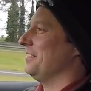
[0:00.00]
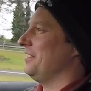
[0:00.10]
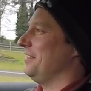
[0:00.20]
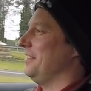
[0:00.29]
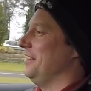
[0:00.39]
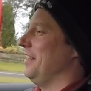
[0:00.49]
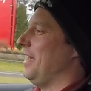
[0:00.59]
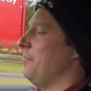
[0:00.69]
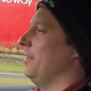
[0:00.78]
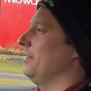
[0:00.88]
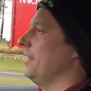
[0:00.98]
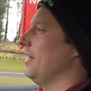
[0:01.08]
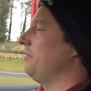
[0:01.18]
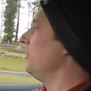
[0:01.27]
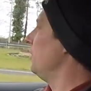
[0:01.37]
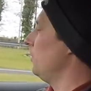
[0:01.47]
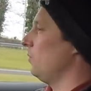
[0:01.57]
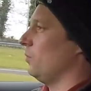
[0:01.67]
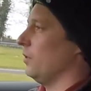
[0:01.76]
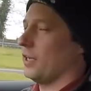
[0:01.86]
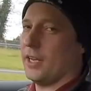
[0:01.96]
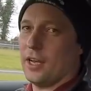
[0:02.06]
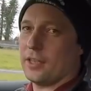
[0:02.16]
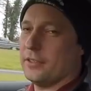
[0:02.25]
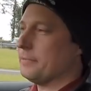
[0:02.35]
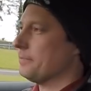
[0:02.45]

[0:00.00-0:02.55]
Just eight minutes left till one o'clock.